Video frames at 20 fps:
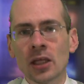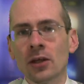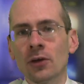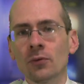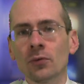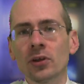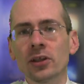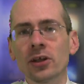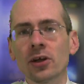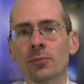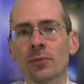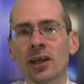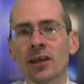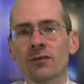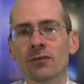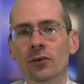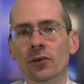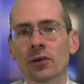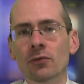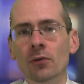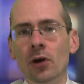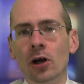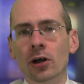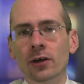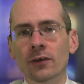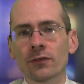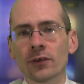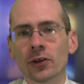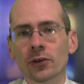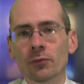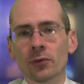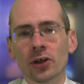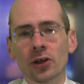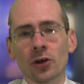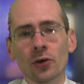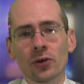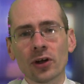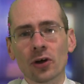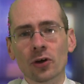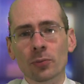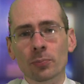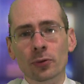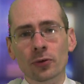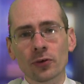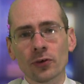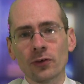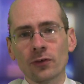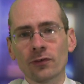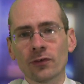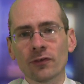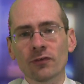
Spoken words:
William Avery Rockefeller would no doubt approve